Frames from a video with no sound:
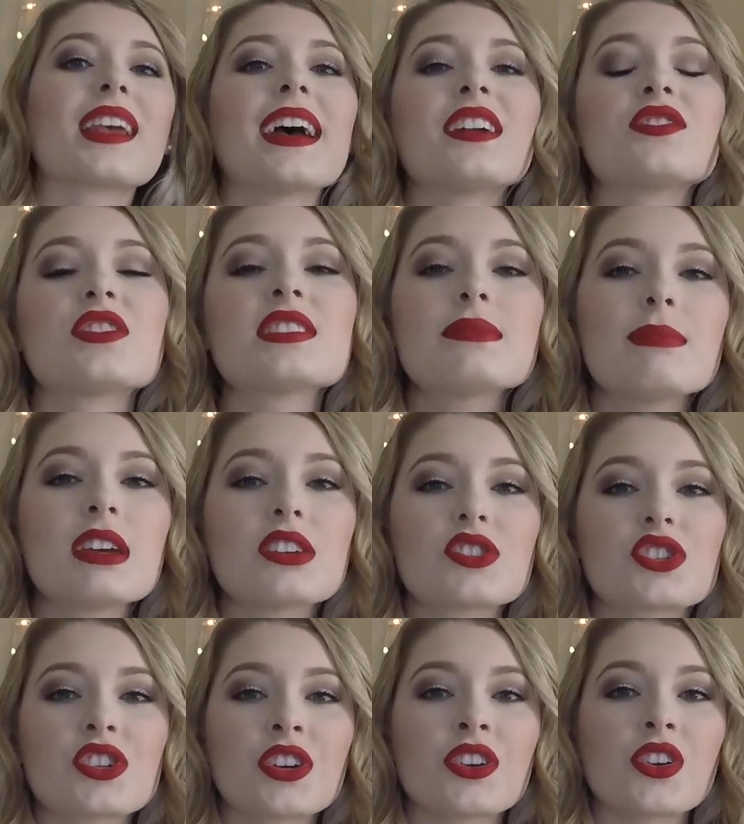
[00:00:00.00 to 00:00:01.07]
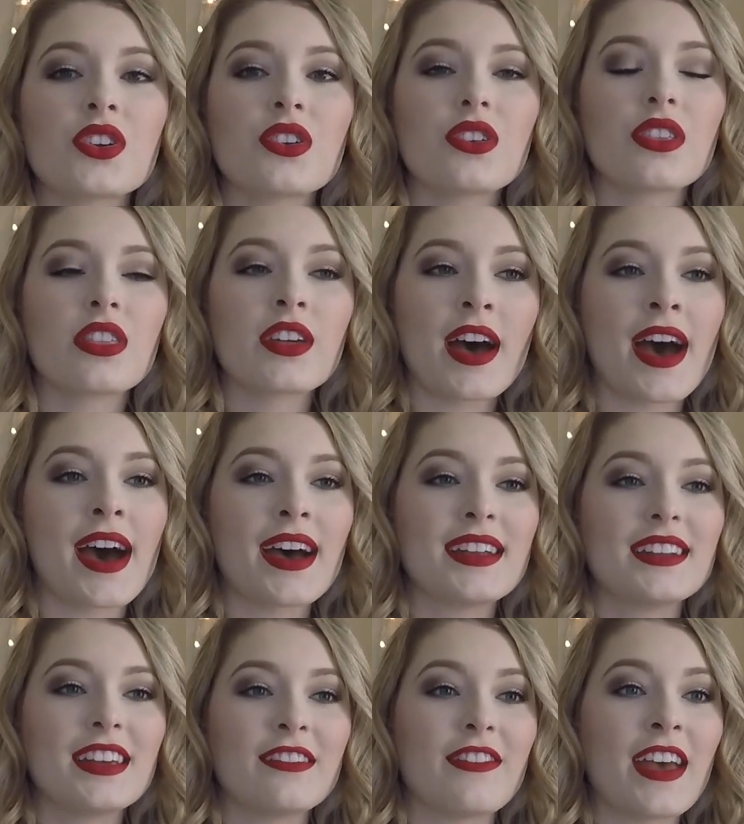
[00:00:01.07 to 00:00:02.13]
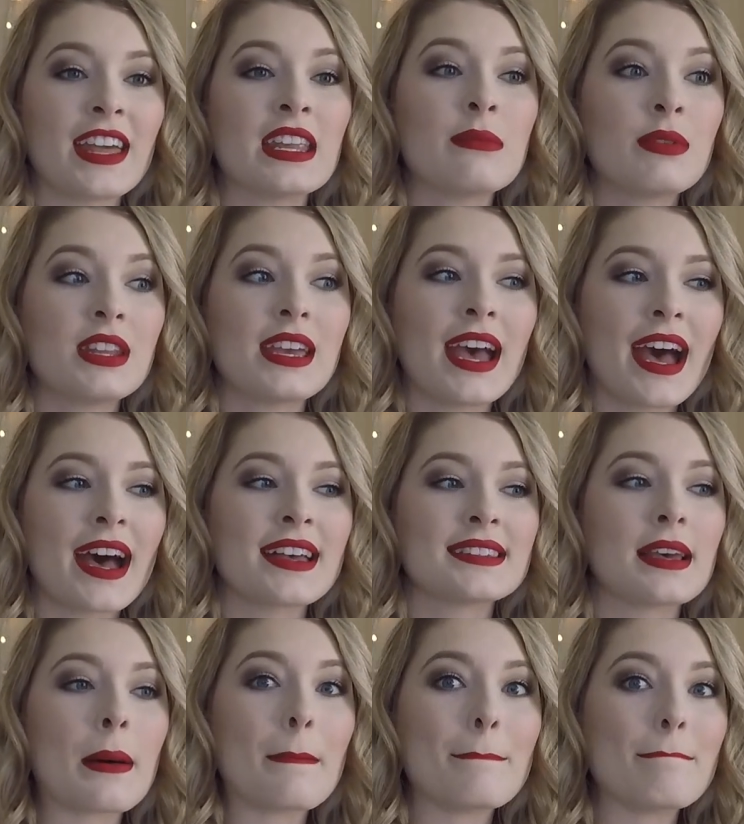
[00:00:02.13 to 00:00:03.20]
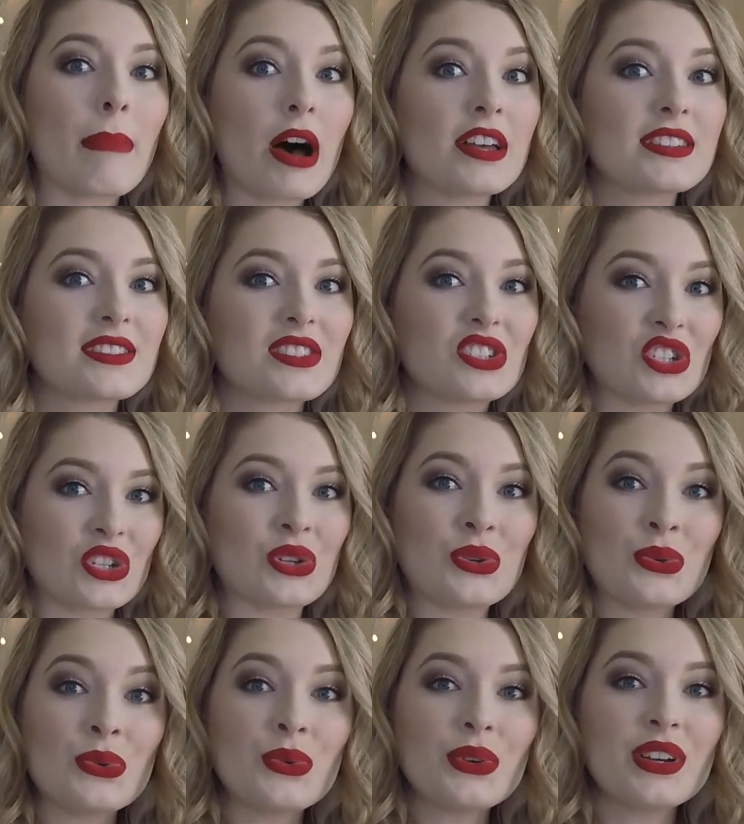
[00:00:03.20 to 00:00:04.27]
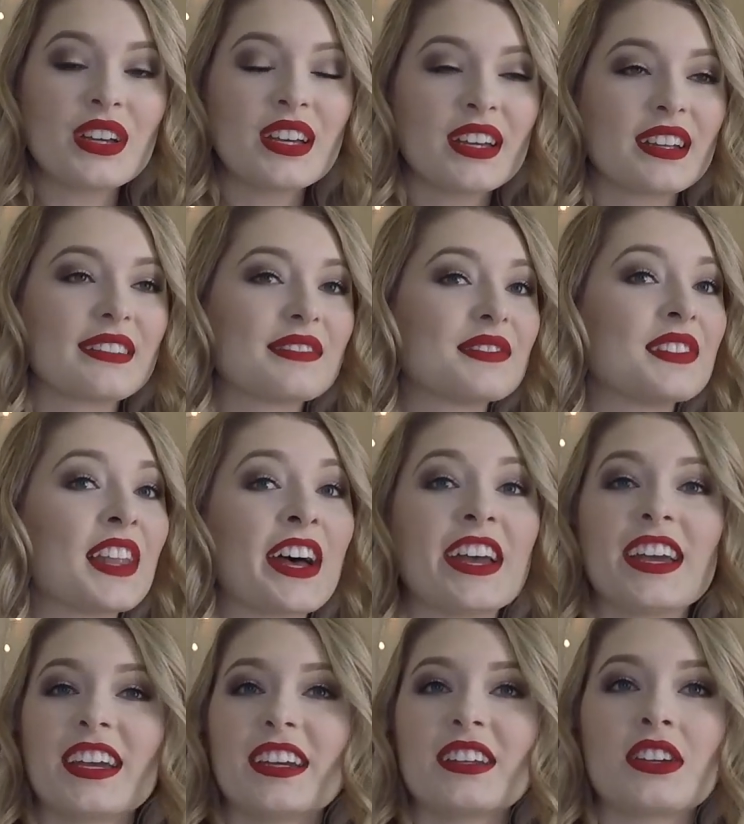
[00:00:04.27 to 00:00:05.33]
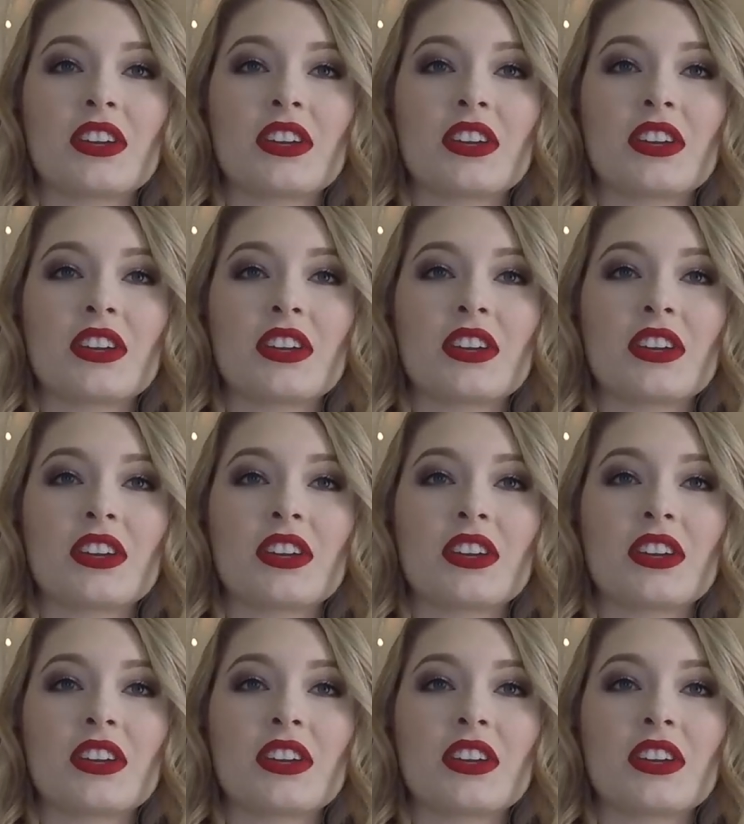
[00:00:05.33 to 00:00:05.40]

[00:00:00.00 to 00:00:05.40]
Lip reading: and just make sure that if anybody has a must-do, like,